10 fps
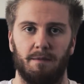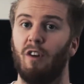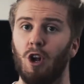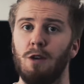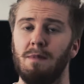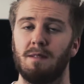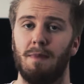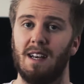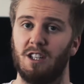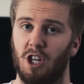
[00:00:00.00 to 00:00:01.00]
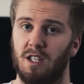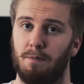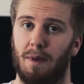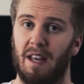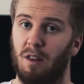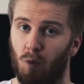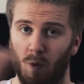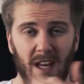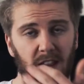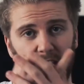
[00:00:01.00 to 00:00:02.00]
Volume is measured by the
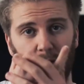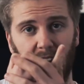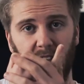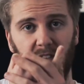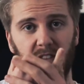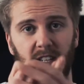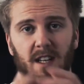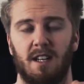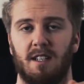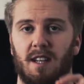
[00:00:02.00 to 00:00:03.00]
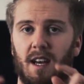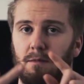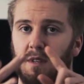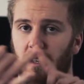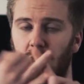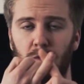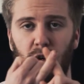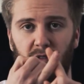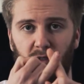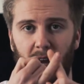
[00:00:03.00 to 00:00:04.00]
weight that you lift times the
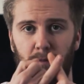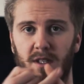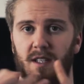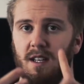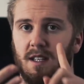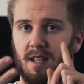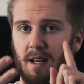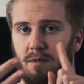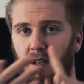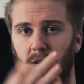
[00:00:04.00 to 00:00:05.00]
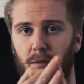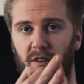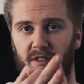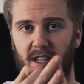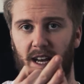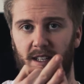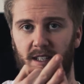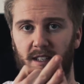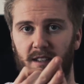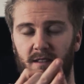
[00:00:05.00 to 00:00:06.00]
number of reps times the number of
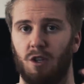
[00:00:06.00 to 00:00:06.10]
sets.